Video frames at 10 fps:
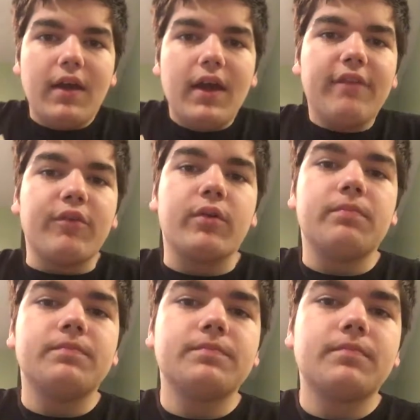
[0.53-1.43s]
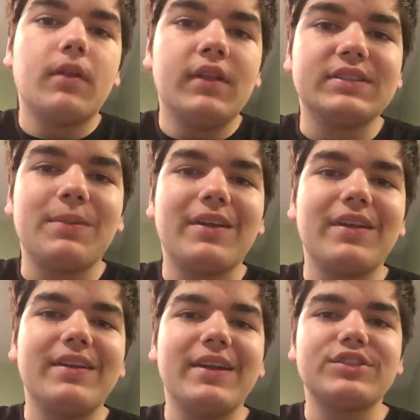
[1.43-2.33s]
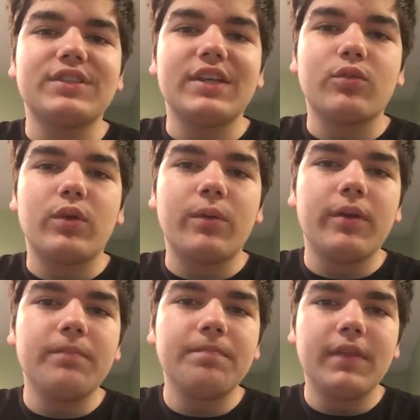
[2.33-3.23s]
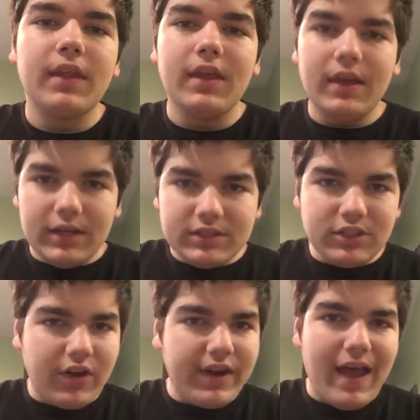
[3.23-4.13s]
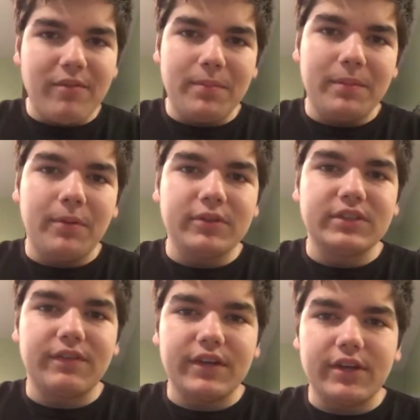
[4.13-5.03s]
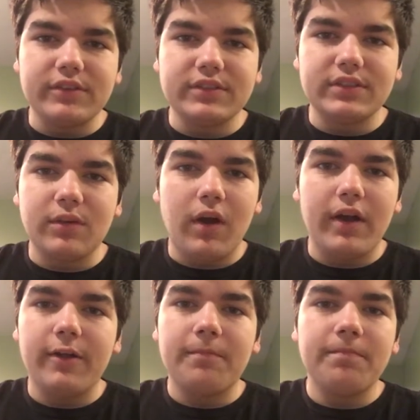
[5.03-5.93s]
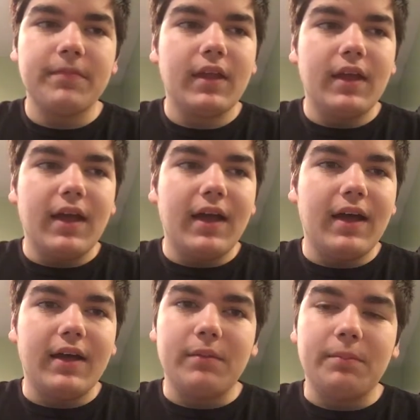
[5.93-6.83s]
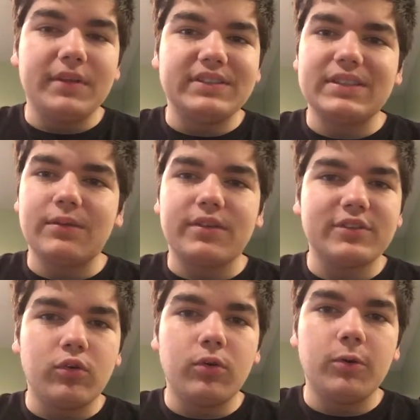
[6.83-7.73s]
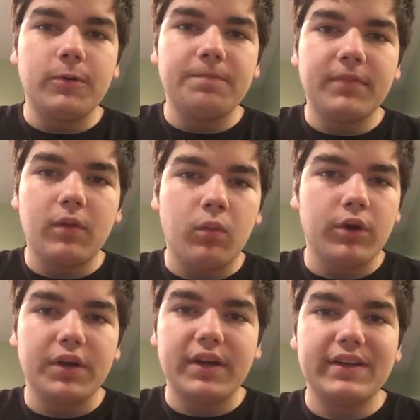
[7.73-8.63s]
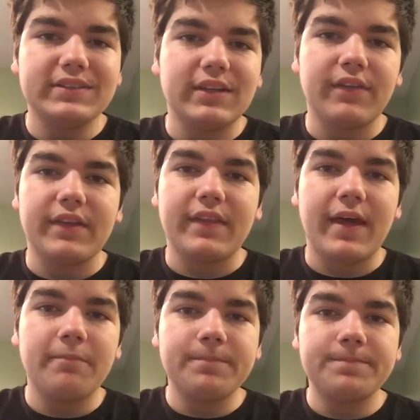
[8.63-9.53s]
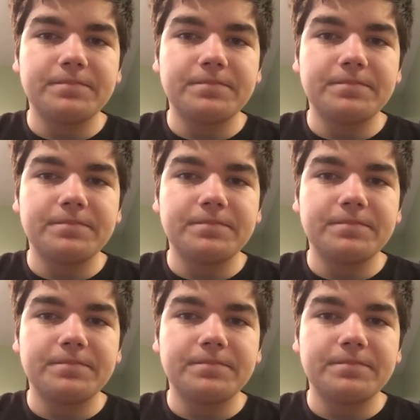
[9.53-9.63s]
Hey everyone, this is Metalhead Nation 1021. Sorry I haven't been posting videos in a while. I've been busy with school, work, stuff like that.